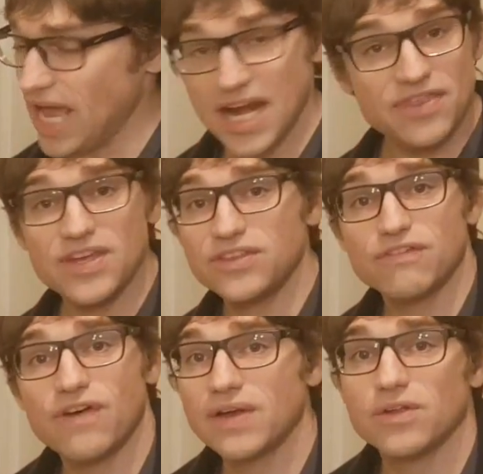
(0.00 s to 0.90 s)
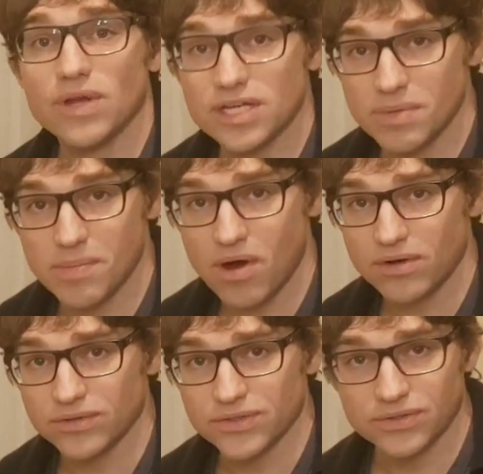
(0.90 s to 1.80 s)
And I think they're finally ready to be
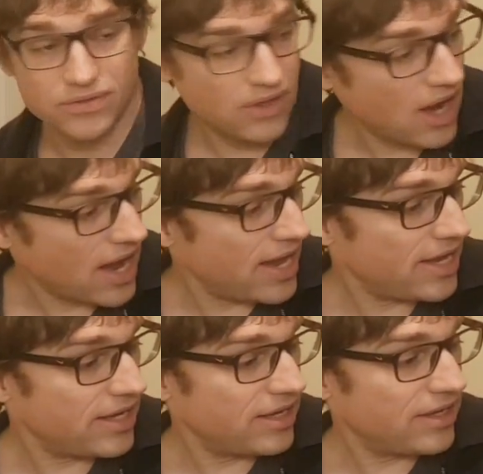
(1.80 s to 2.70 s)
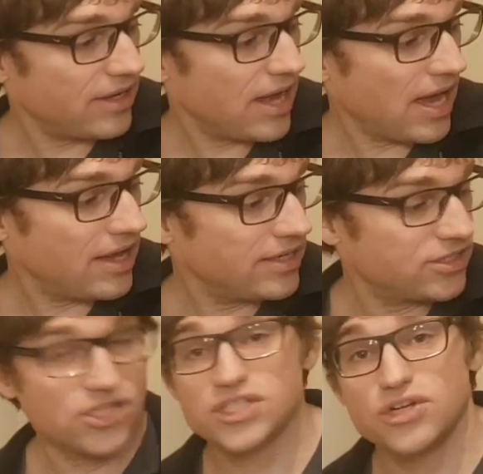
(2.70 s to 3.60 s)
bottled. I
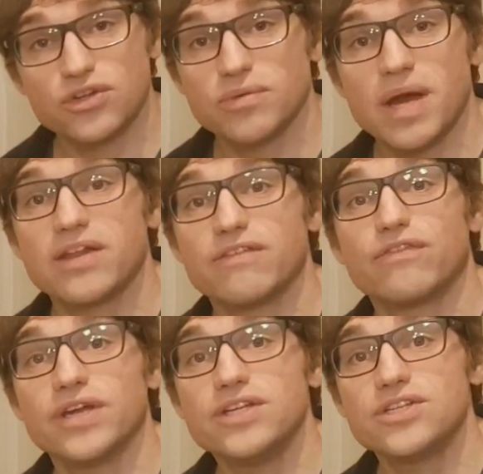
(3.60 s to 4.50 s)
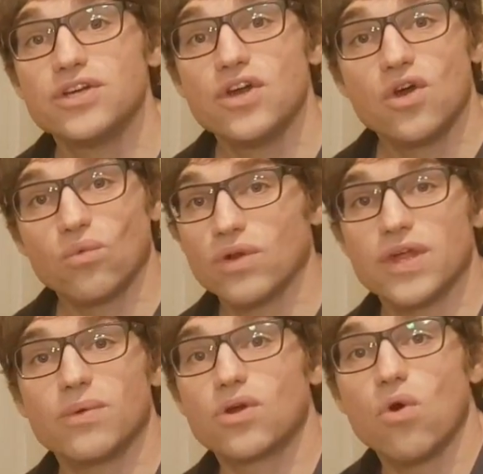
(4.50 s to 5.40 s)
just took them out of the fridge where
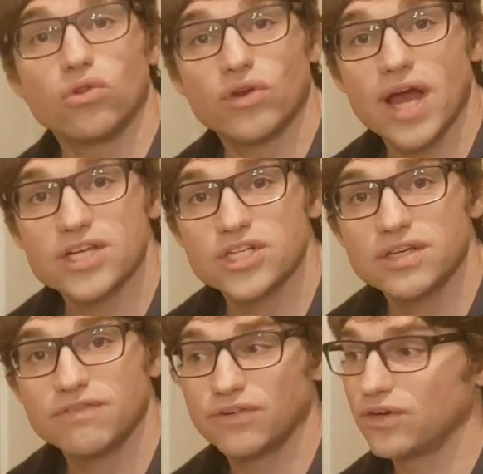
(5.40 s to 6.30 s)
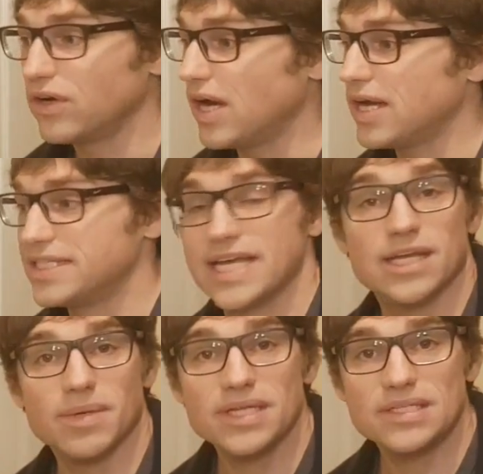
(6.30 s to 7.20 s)
they were cold crashing for a day
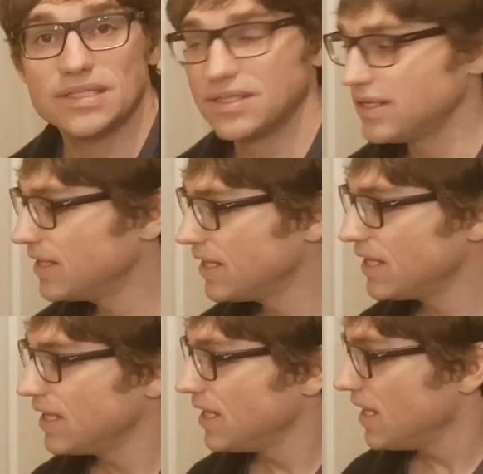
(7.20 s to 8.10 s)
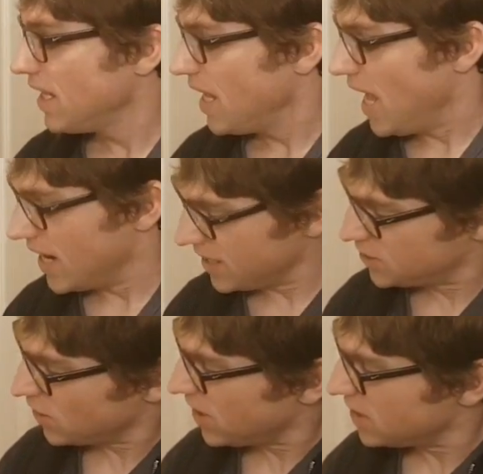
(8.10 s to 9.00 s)
and a bit. And I took